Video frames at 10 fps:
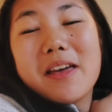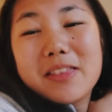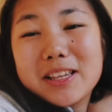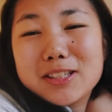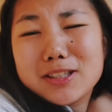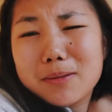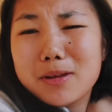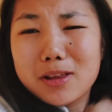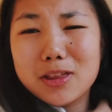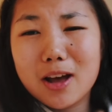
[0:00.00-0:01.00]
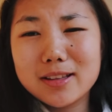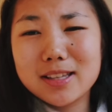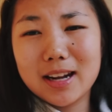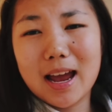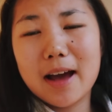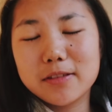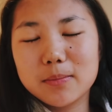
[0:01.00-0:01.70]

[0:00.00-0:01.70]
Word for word: like these are some of the thoughts that I have